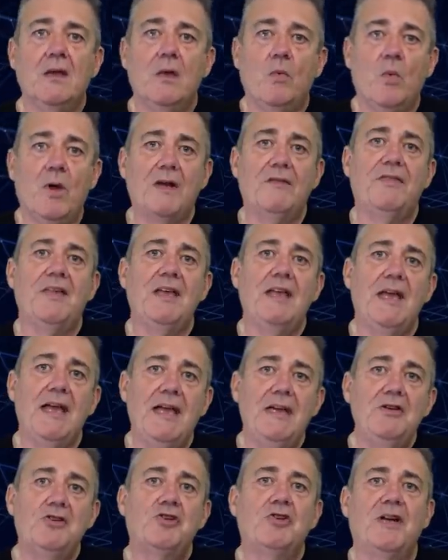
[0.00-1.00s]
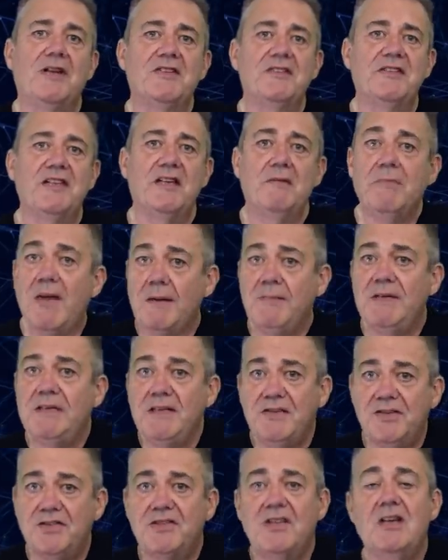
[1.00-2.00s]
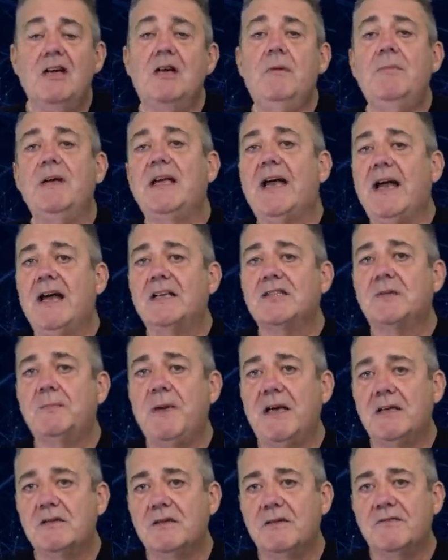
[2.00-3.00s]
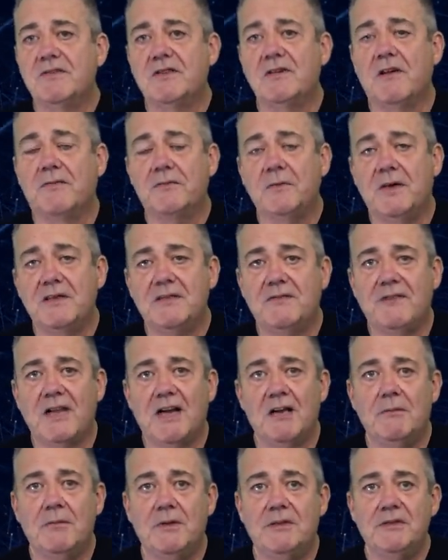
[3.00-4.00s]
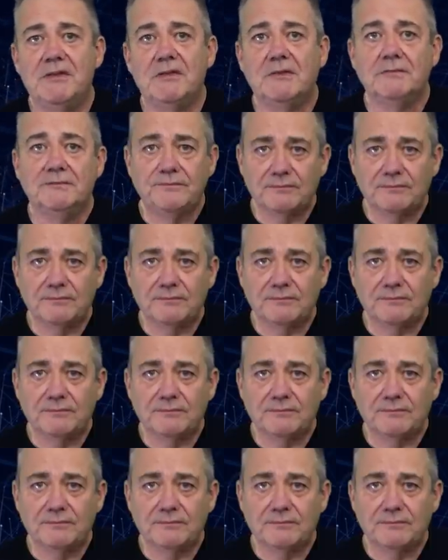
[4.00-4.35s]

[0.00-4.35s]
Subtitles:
One of the interesting, maybe disturbing aspects of software development